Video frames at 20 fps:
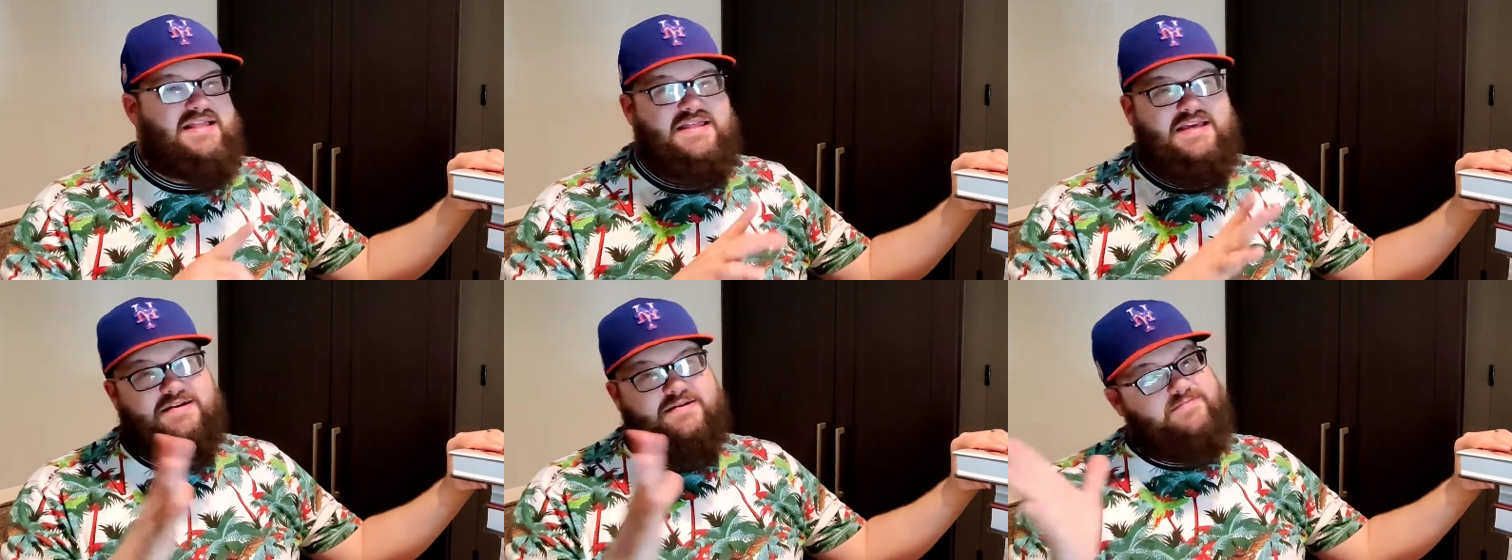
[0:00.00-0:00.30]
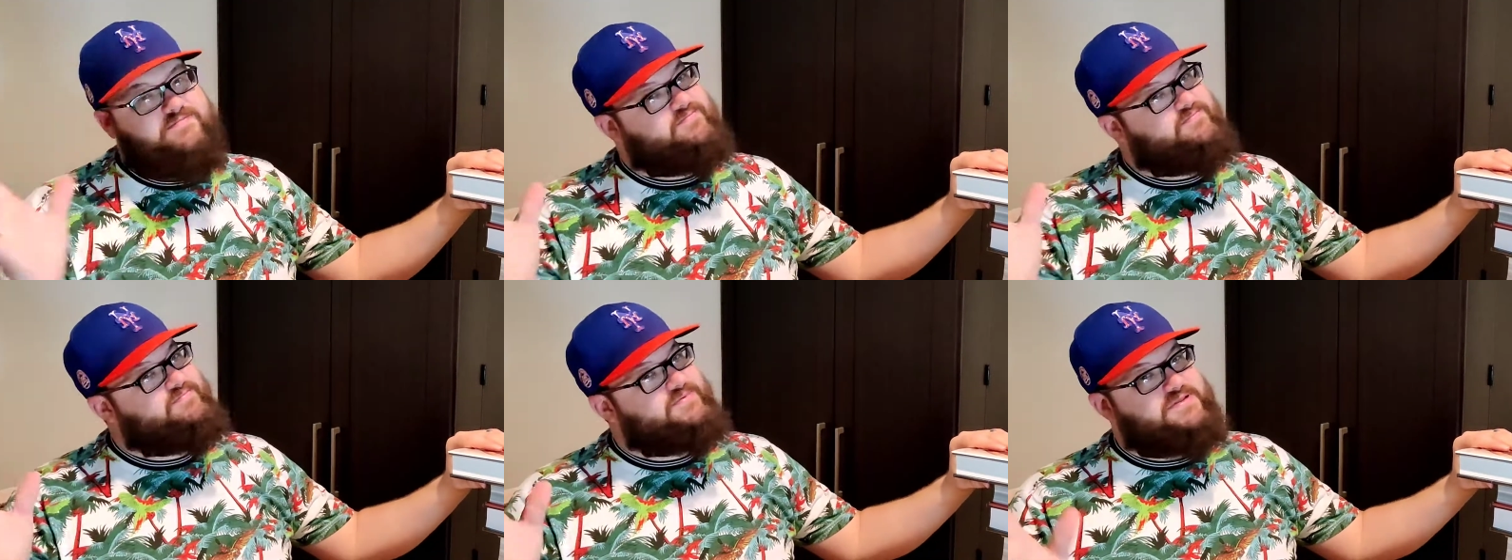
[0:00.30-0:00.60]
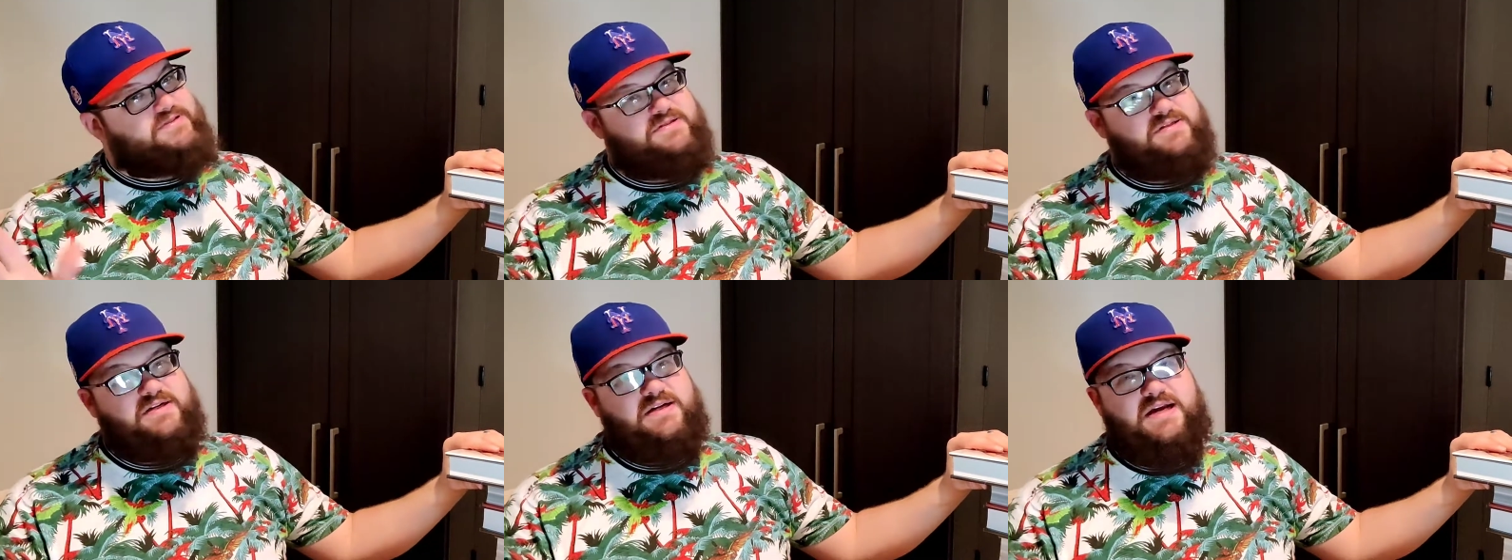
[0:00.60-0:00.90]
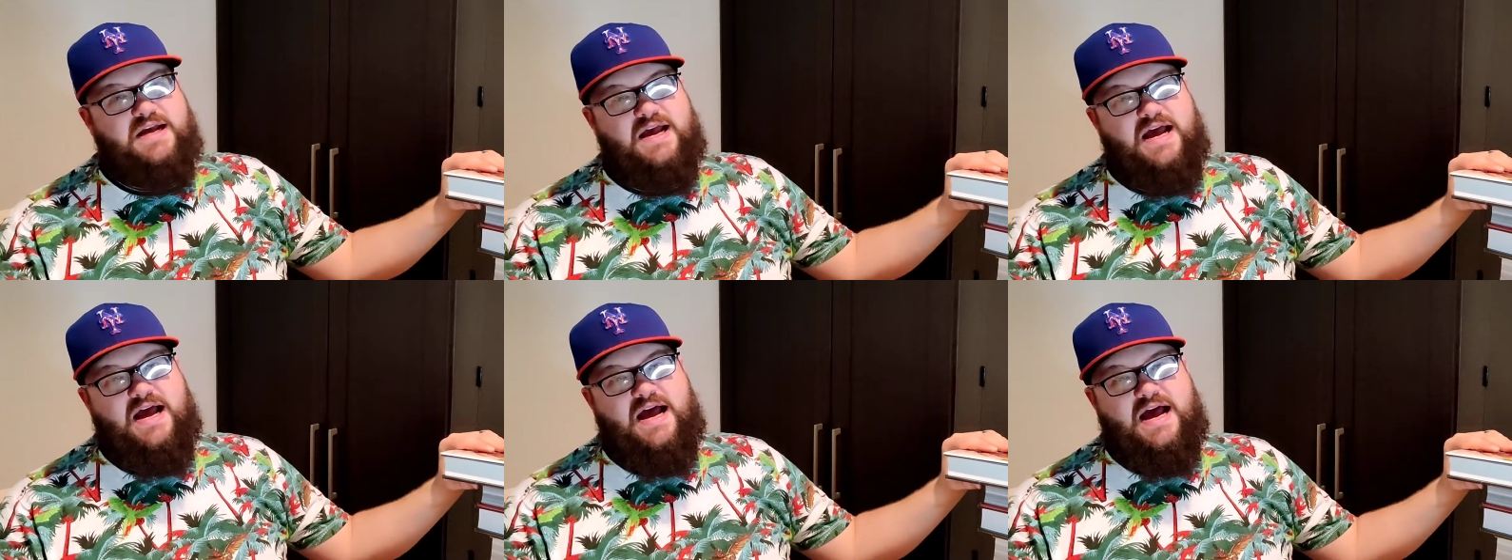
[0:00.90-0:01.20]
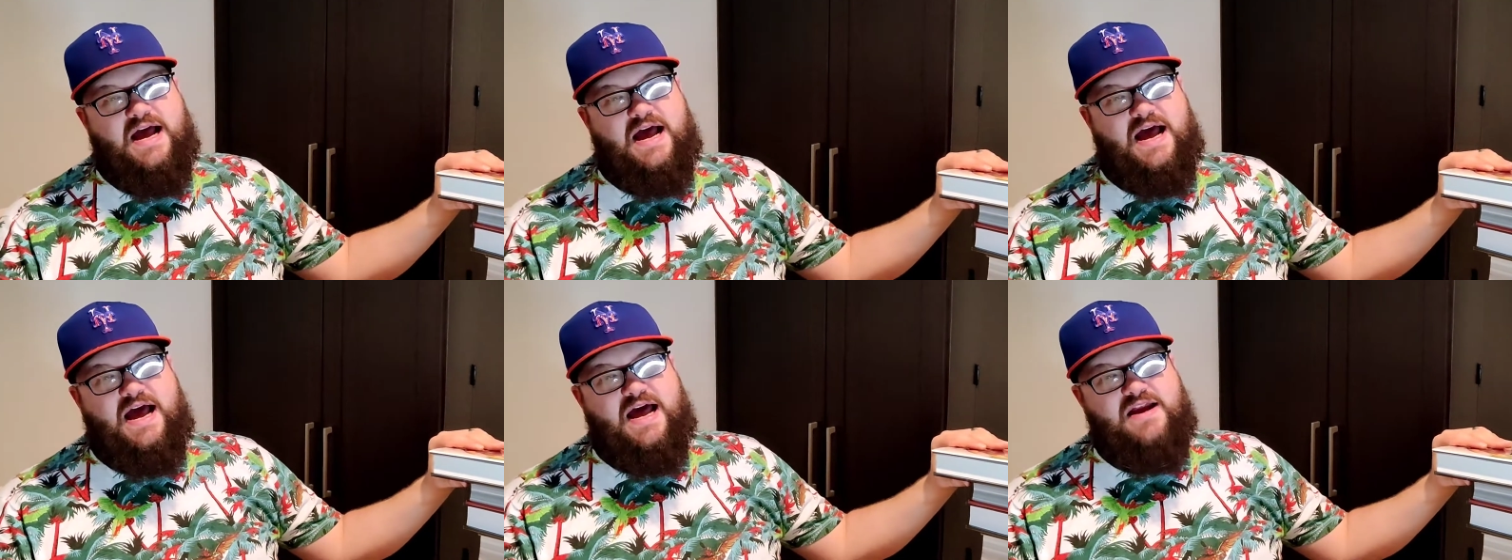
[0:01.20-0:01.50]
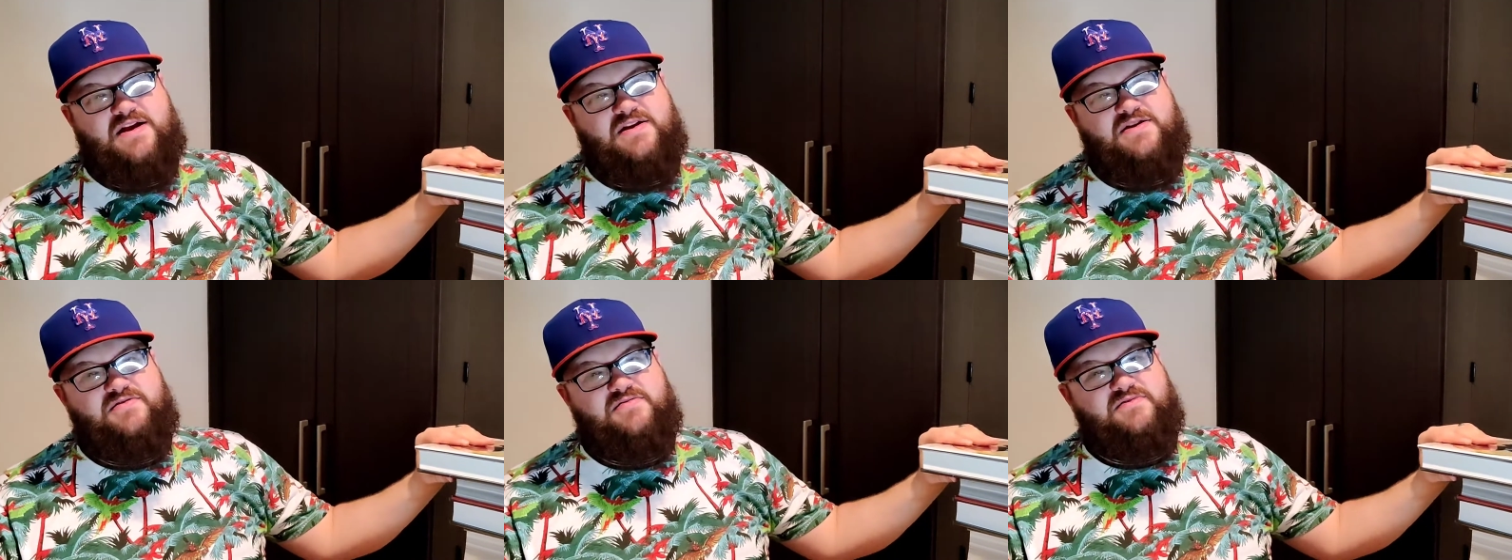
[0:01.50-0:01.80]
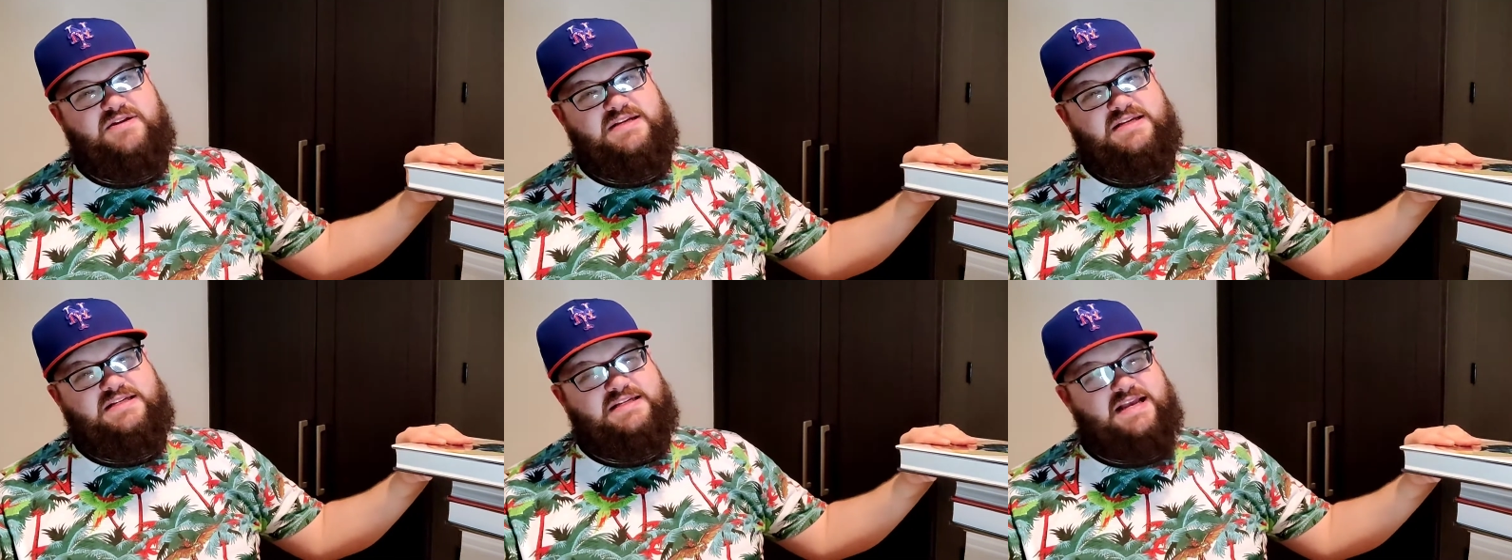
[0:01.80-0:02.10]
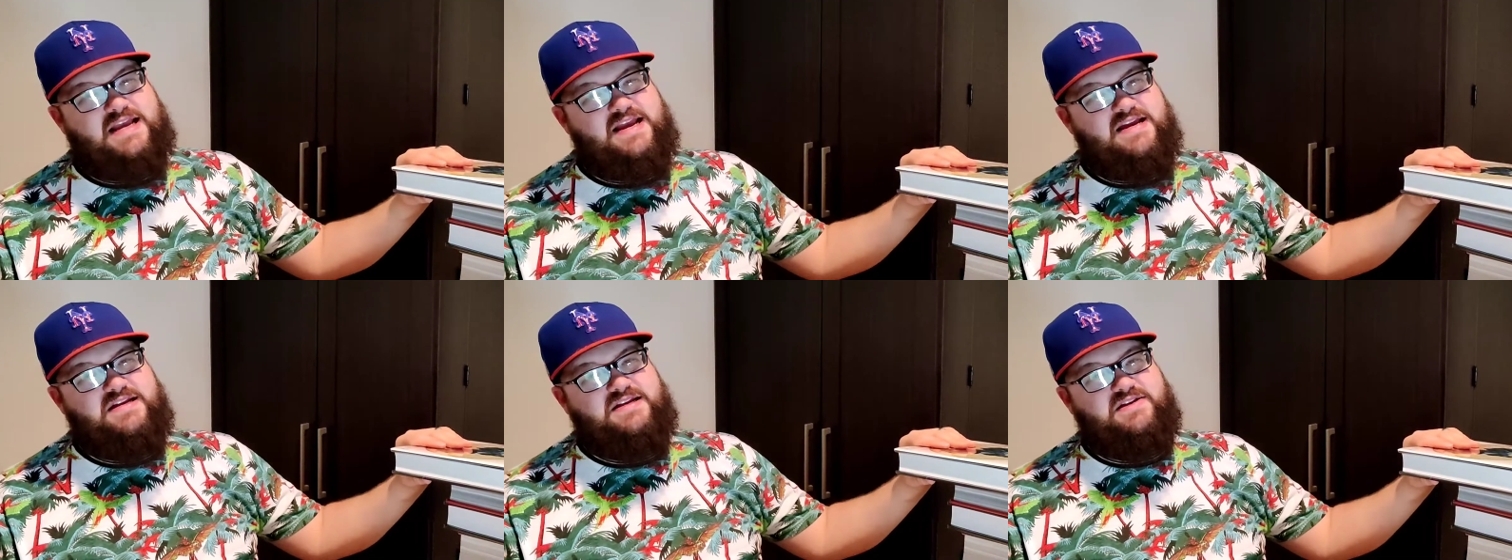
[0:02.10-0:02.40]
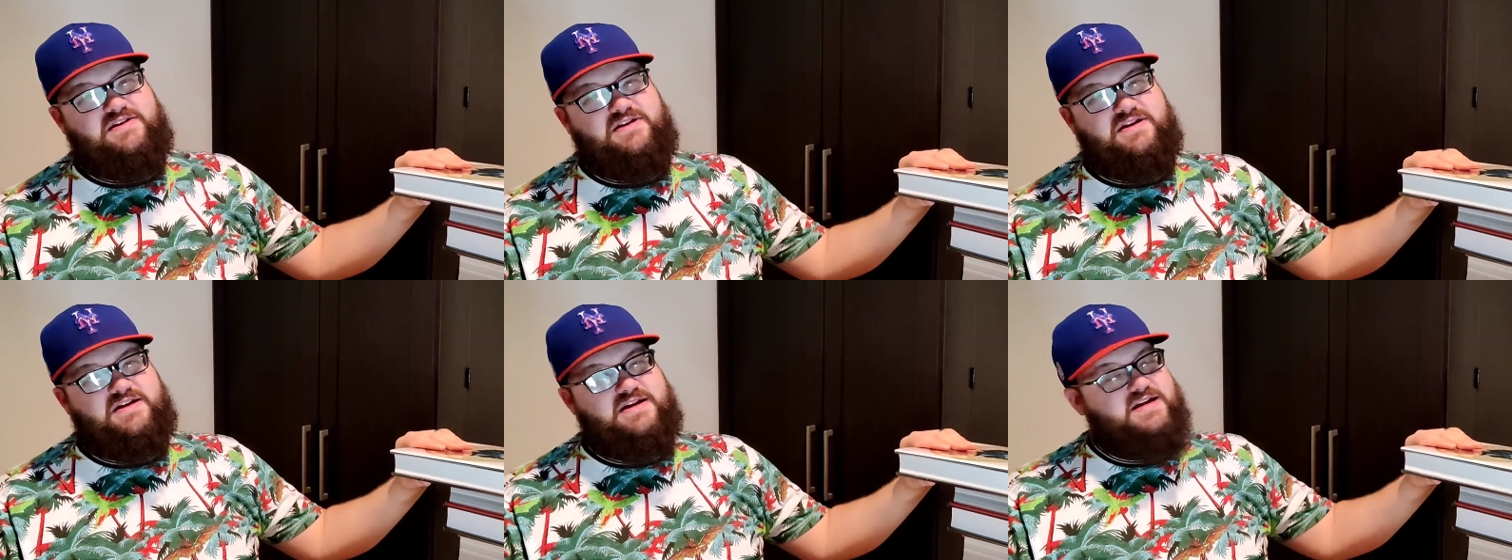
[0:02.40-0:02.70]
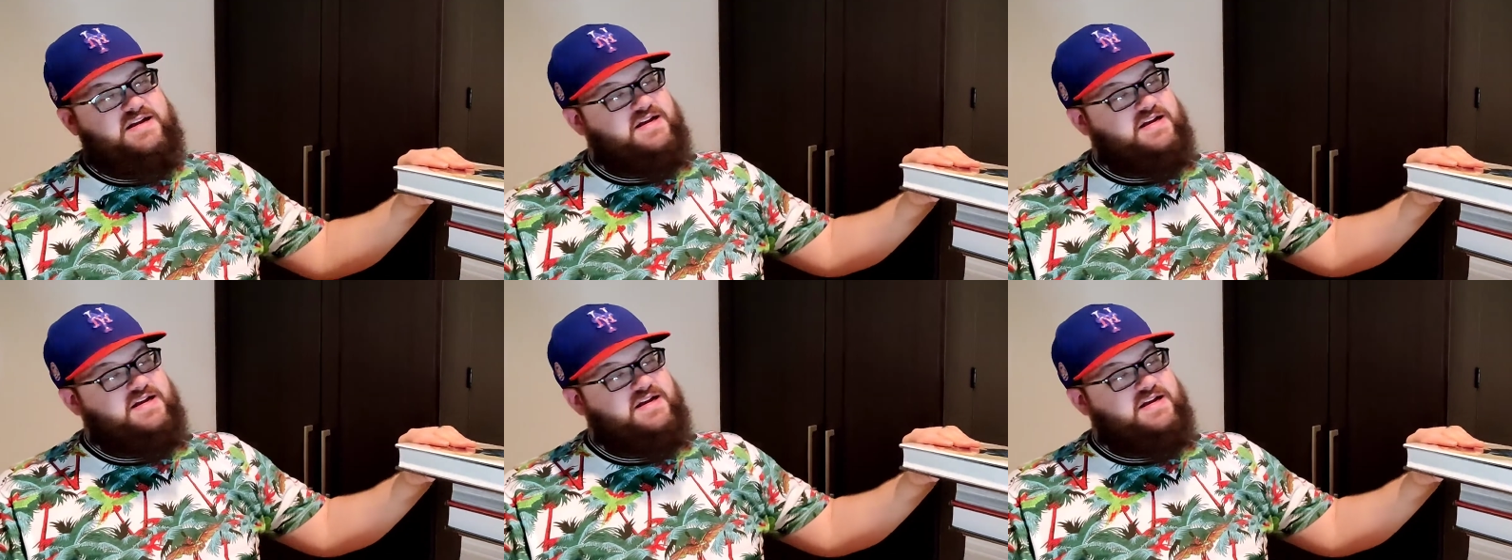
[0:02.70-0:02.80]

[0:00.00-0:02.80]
then I don't know what to say to you.